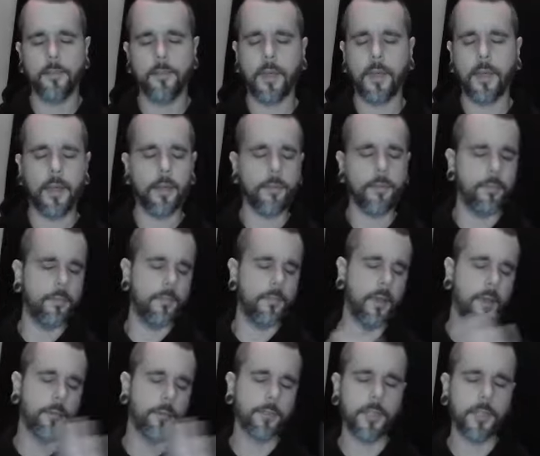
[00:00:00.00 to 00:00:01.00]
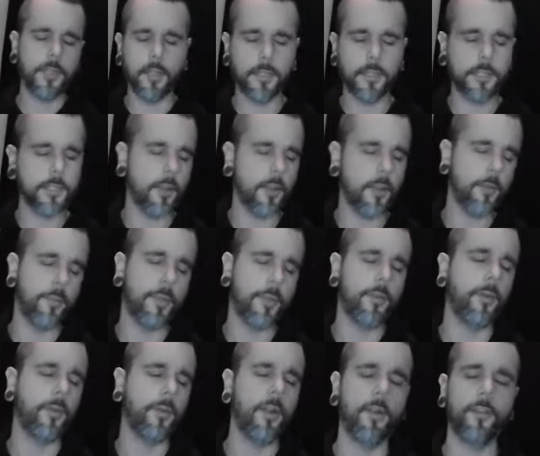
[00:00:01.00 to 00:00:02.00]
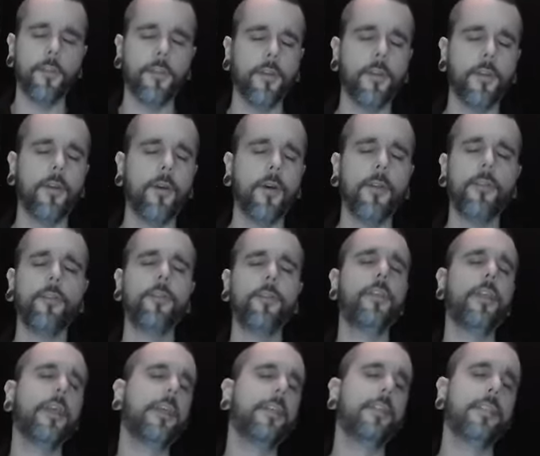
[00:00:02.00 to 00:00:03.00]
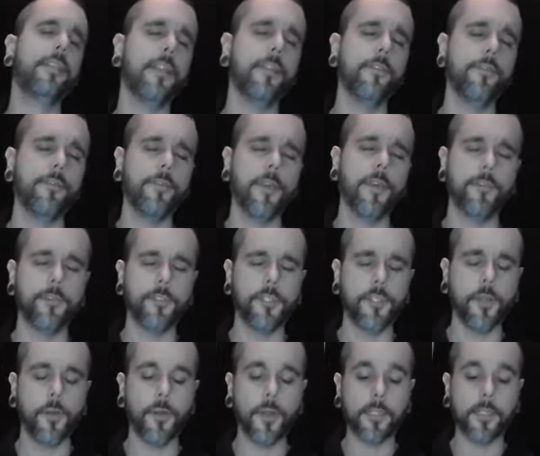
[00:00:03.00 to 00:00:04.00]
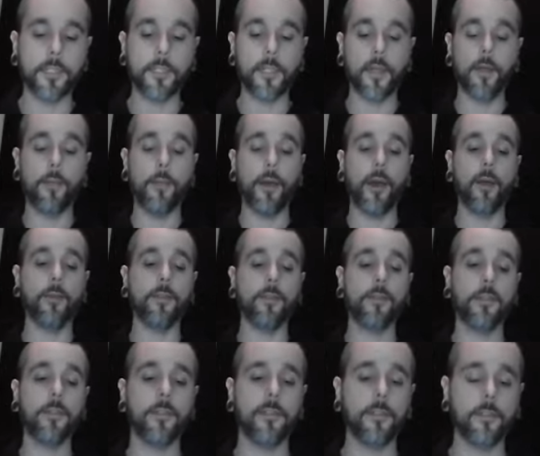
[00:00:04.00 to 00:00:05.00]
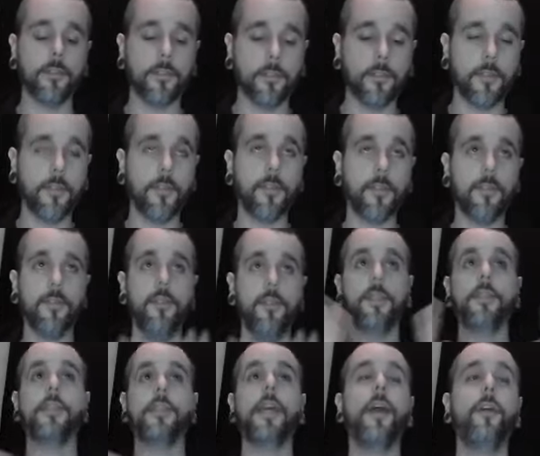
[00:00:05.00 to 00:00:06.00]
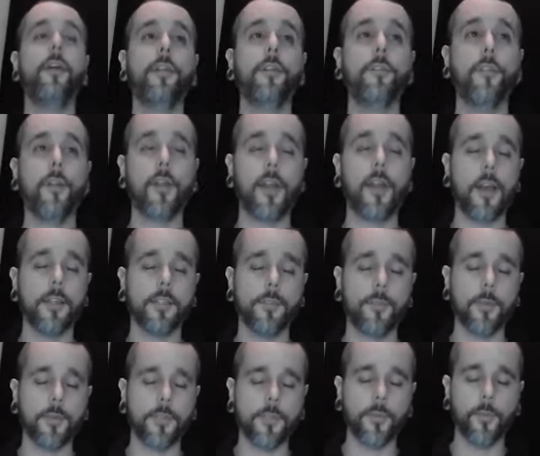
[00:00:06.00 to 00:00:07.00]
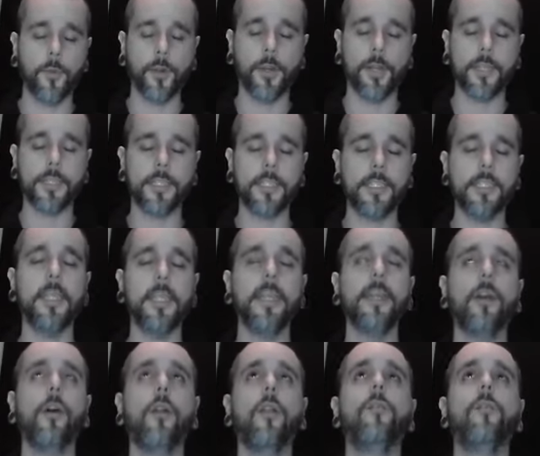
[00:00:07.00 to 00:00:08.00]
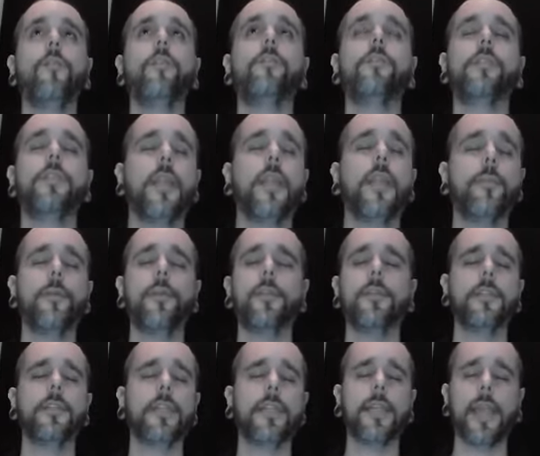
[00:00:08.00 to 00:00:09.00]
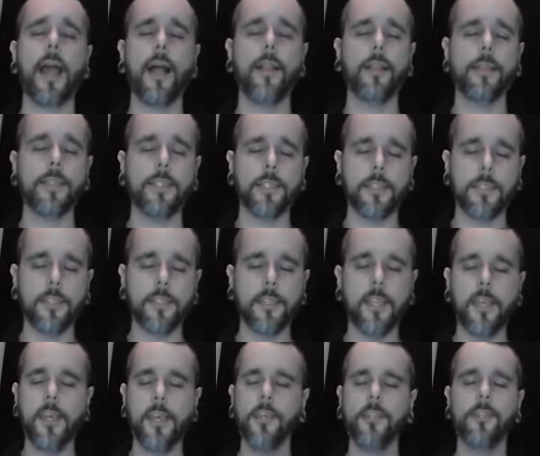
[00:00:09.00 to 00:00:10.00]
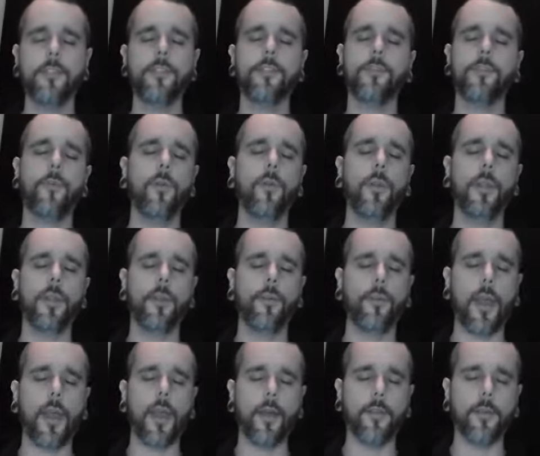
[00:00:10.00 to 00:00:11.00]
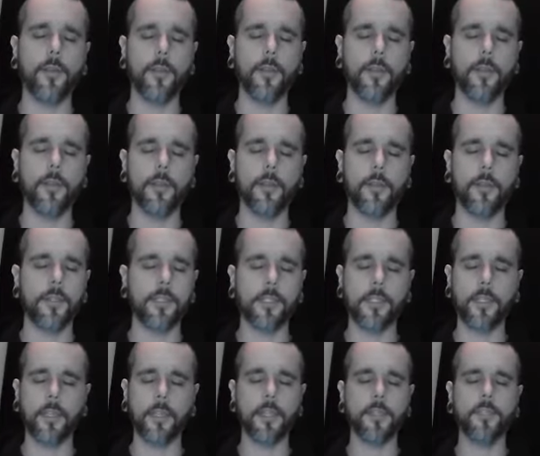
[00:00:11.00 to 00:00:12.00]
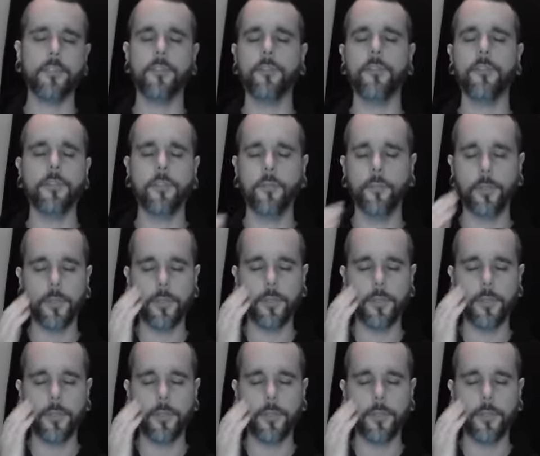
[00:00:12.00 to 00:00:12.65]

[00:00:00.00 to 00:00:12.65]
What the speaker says: Hubble telescope and what other things have shown us about the entirety of our cosmos. And we're going to see all of those nebulas and galaxies swirling around in the celestial soup.